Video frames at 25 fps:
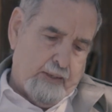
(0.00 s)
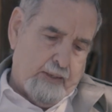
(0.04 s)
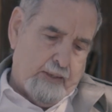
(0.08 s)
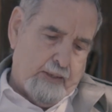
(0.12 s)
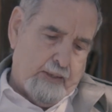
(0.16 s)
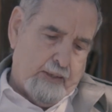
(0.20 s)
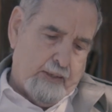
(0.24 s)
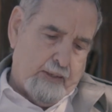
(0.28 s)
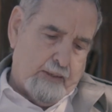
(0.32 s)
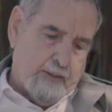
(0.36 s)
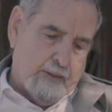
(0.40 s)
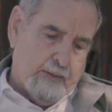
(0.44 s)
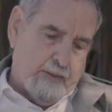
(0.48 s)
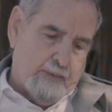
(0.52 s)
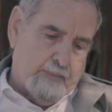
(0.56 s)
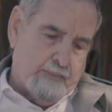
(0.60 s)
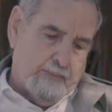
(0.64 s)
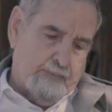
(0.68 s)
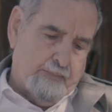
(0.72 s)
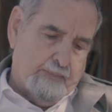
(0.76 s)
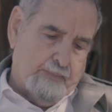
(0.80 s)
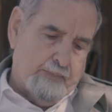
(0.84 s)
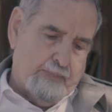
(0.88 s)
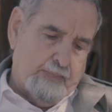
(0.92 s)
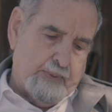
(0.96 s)
and
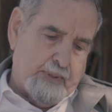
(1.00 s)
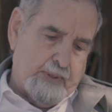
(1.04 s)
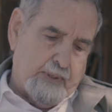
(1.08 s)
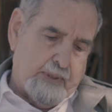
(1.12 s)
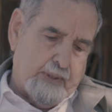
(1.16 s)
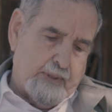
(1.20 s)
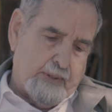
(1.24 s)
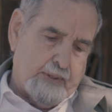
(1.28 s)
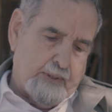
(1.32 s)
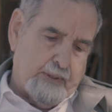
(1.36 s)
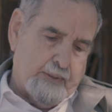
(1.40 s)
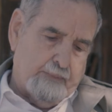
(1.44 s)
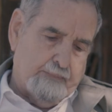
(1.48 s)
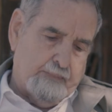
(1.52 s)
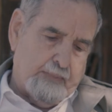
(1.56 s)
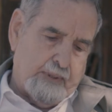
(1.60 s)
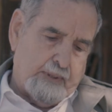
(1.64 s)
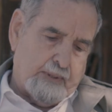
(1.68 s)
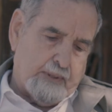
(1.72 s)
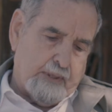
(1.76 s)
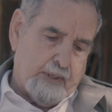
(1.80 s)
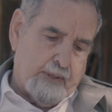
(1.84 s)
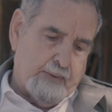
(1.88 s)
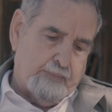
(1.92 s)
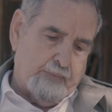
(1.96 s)

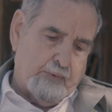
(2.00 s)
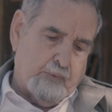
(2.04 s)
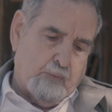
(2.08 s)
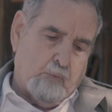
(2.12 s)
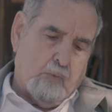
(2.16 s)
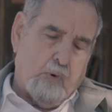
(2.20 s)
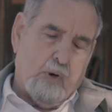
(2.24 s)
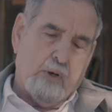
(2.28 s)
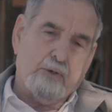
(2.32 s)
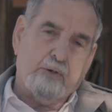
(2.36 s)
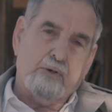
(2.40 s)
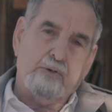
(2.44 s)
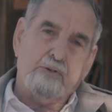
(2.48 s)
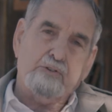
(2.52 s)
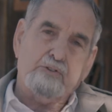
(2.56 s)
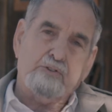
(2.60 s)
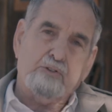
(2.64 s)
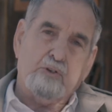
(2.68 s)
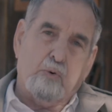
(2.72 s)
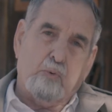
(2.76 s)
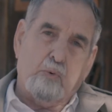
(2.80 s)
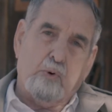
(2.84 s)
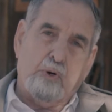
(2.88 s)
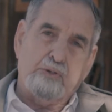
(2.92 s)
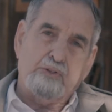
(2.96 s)
become the Water
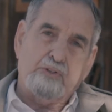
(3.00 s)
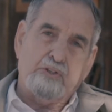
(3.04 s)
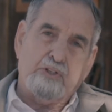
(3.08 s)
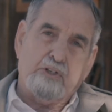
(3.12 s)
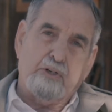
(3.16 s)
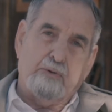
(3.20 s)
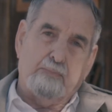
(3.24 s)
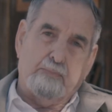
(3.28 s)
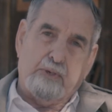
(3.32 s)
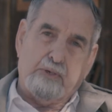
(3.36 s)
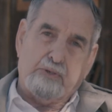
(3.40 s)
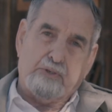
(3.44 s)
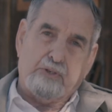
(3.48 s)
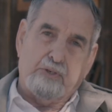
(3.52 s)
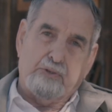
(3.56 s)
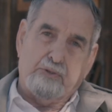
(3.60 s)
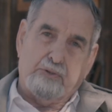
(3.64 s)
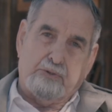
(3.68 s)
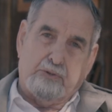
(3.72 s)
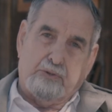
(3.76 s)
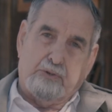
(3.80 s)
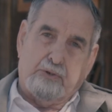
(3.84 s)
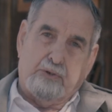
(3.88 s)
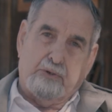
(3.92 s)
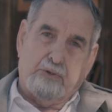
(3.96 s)
Storage
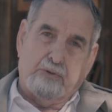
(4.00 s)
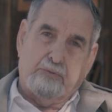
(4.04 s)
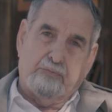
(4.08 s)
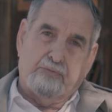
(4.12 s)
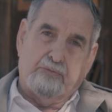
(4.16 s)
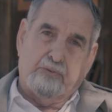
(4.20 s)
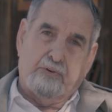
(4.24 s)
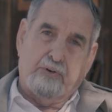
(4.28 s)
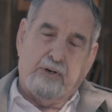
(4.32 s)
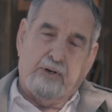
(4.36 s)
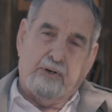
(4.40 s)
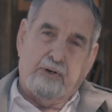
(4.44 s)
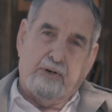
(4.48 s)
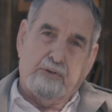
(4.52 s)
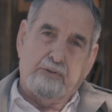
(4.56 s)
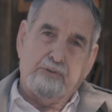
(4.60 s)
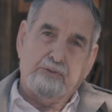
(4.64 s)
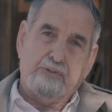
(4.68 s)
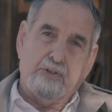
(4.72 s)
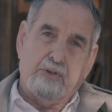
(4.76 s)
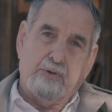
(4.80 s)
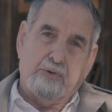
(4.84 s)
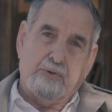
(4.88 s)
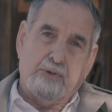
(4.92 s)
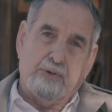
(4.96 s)
Commissioner for
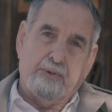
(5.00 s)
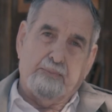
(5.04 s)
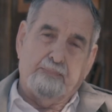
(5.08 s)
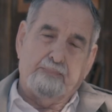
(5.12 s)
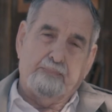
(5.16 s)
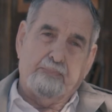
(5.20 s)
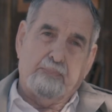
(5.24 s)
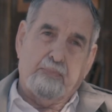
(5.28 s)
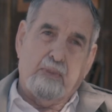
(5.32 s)
Arizona.